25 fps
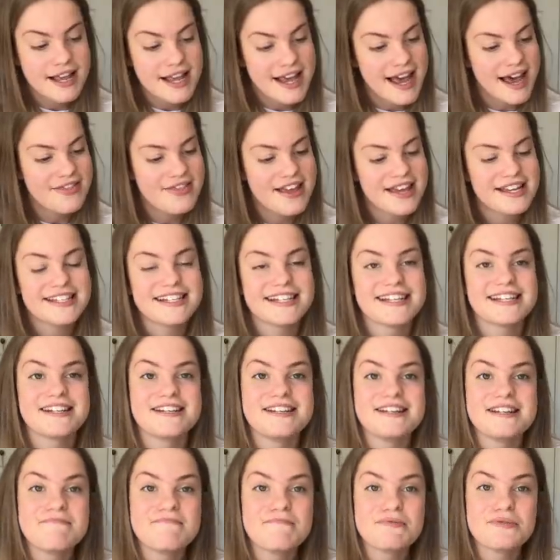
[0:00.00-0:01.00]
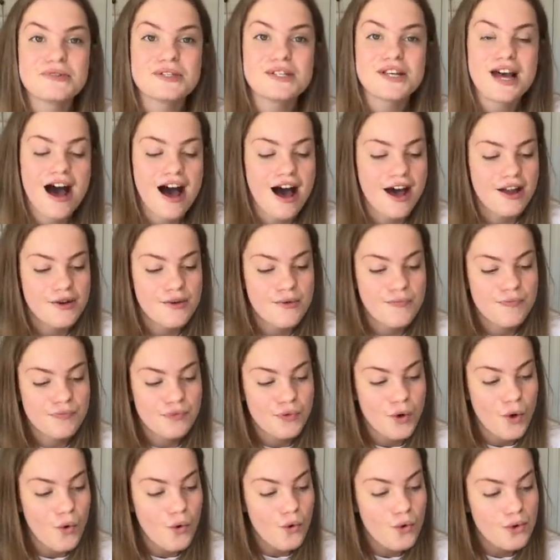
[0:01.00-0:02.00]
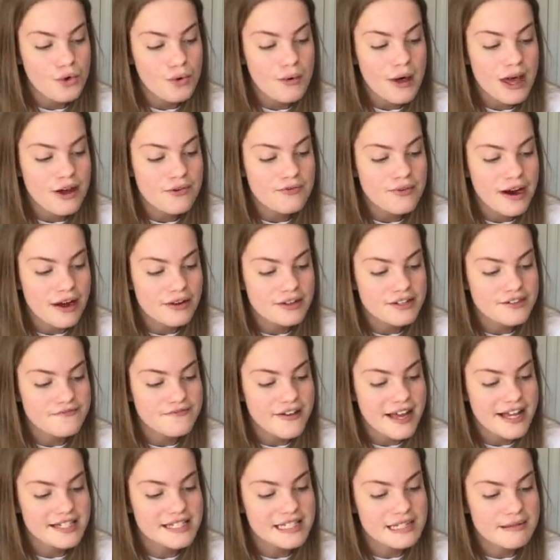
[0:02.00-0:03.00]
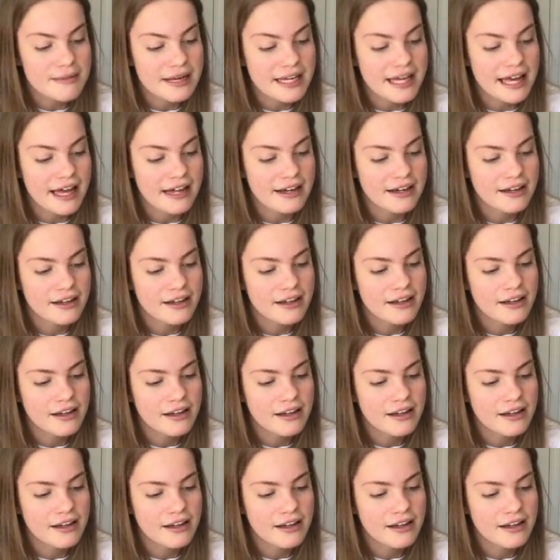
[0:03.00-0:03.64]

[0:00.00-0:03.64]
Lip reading: and then did a nimble turn all the way around to face them again.